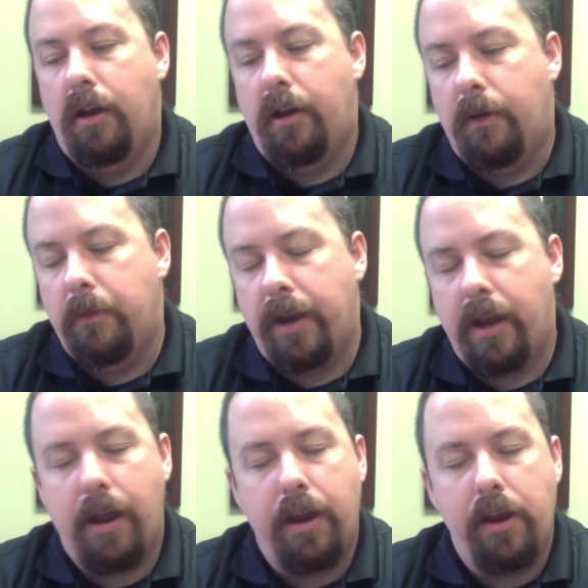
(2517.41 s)
Um, I,
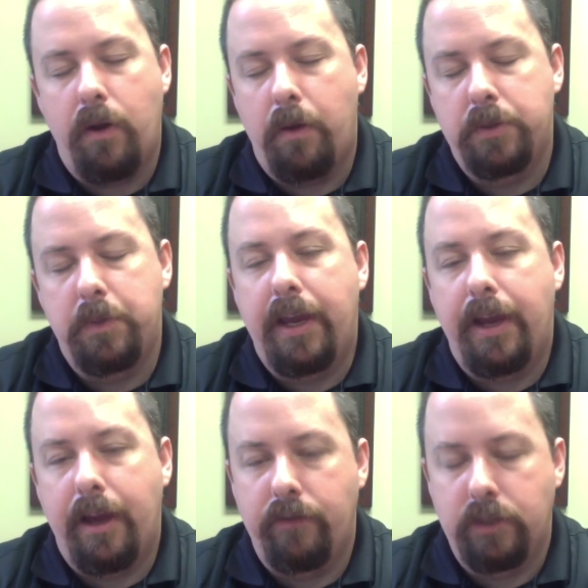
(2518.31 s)
you know, I'm speaking
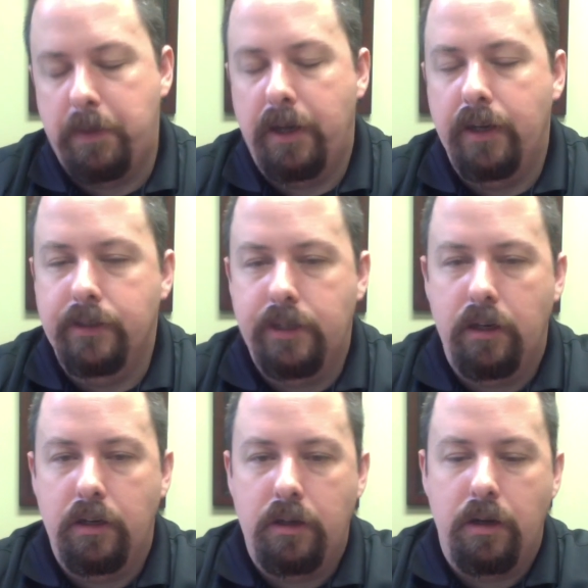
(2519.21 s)
out of experience
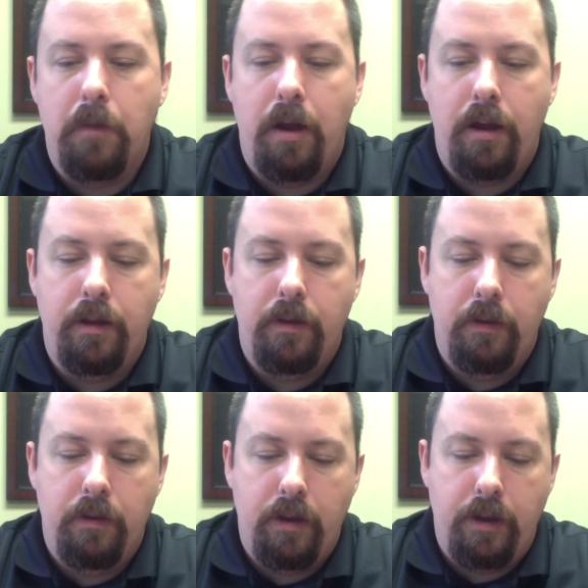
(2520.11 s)
here. During my
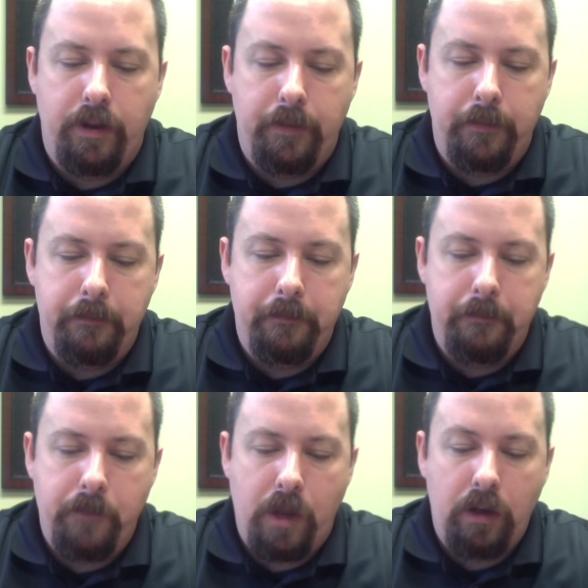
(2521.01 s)
um,
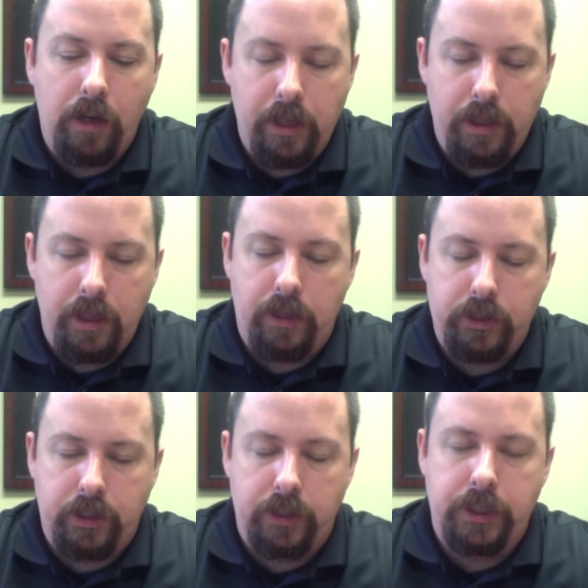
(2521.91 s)
early
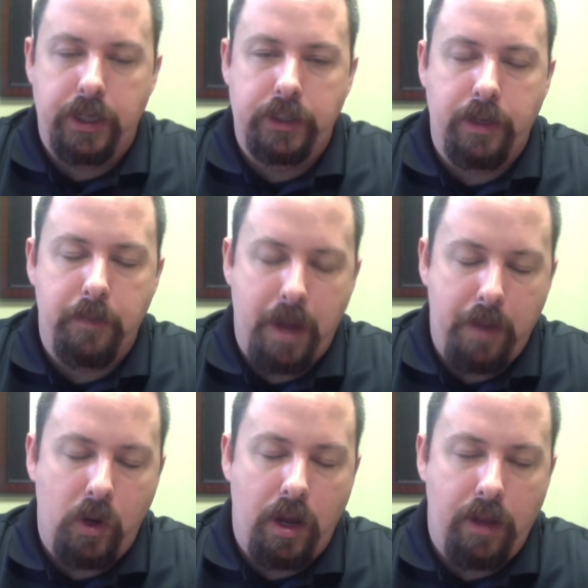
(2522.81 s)
theological education in
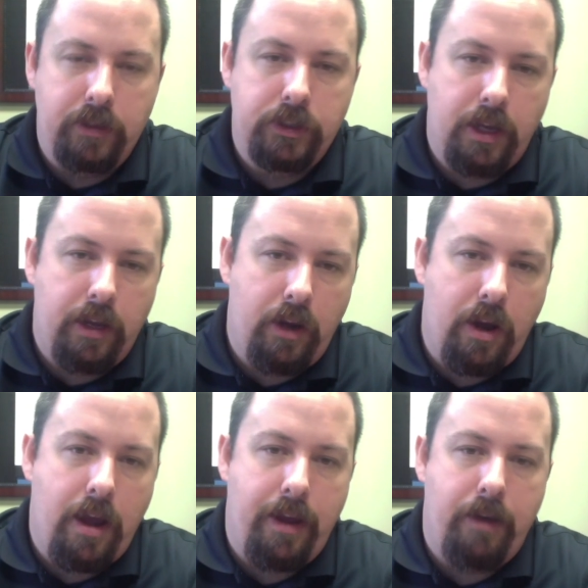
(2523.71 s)
Bible college, I, you
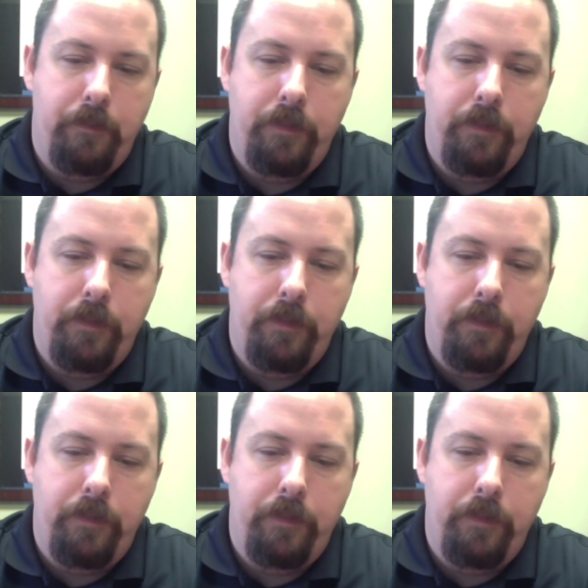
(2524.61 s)
know, I had a